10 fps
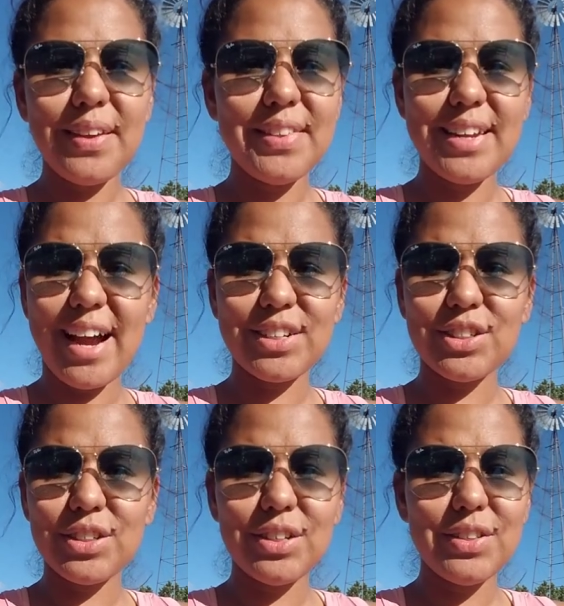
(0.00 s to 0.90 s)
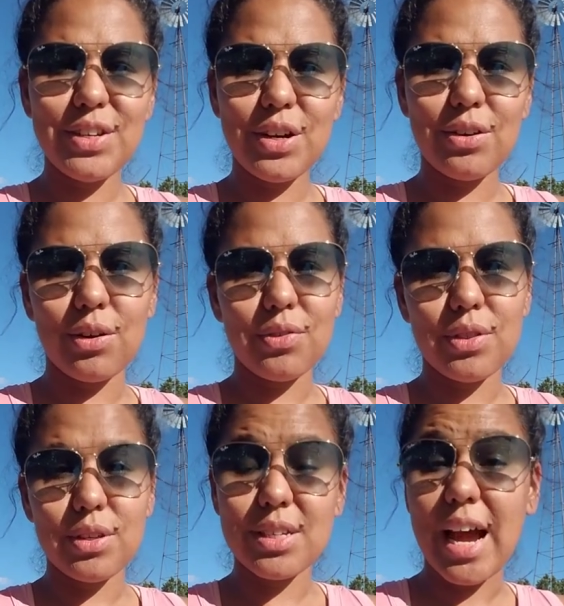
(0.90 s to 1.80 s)
the doctor and
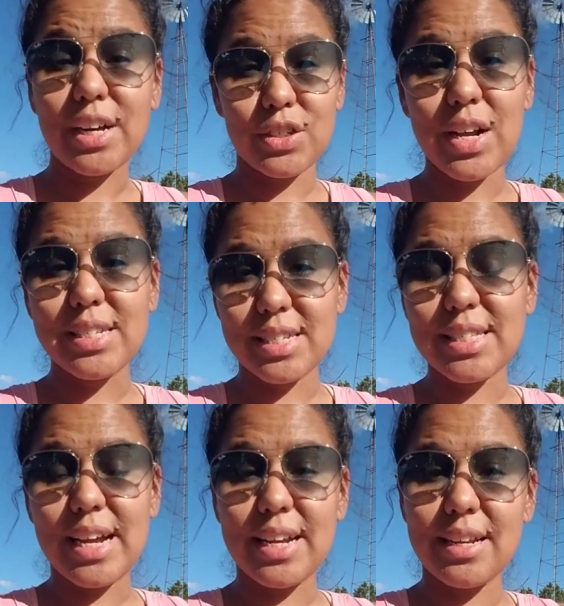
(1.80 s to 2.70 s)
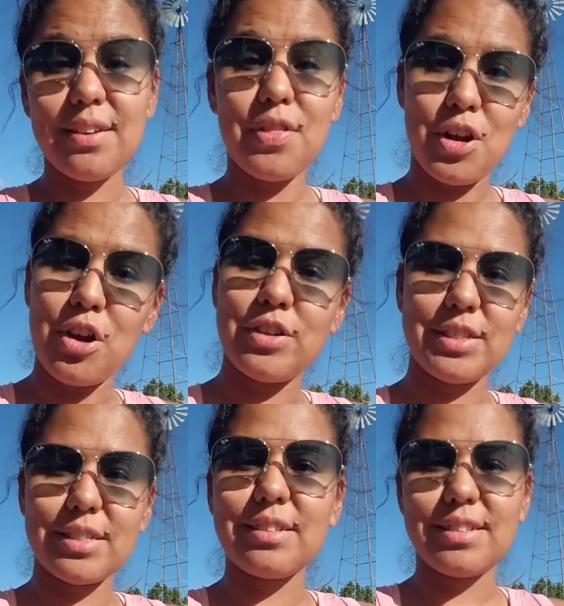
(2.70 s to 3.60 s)
the doctor has decided, and the
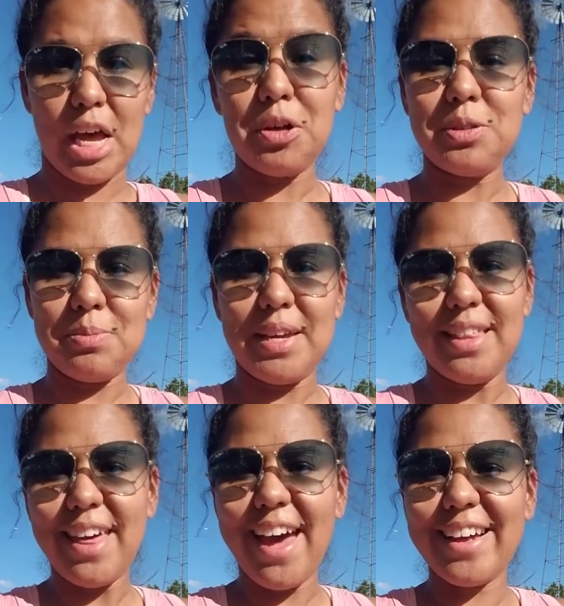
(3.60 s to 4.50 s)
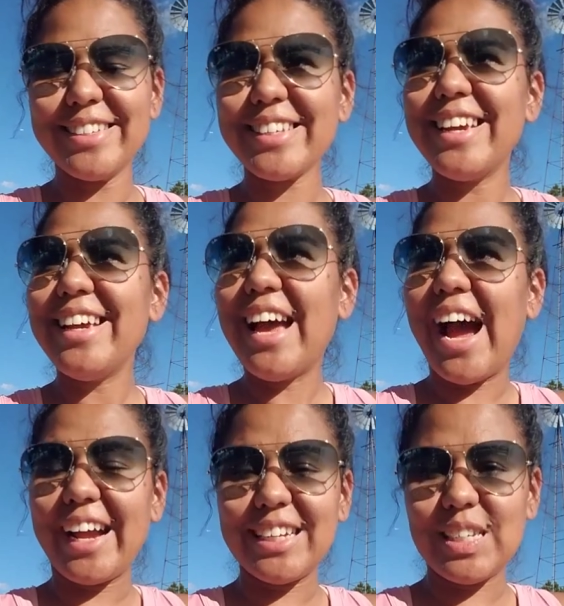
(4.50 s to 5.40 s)
nurse tells me that
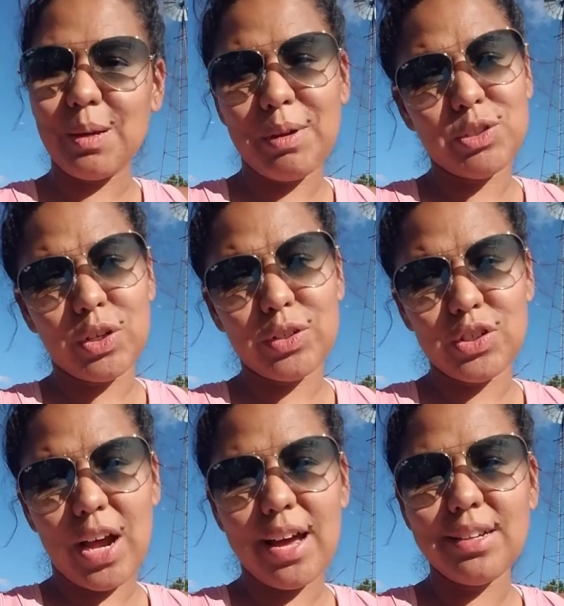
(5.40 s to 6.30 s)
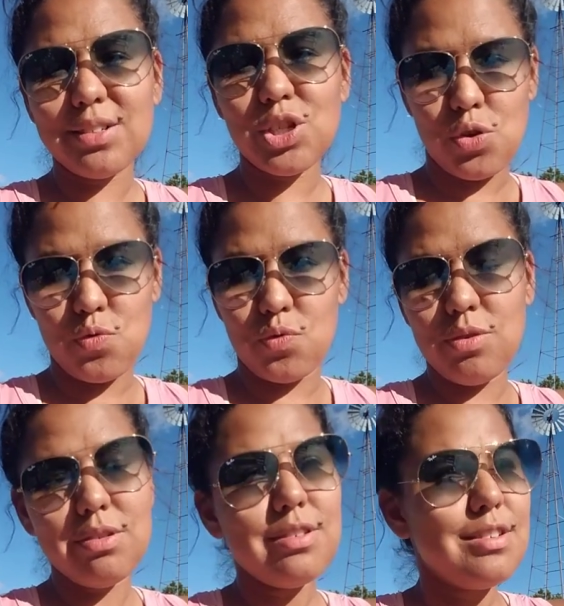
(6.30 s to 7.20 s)
I can take my trigger shot soon.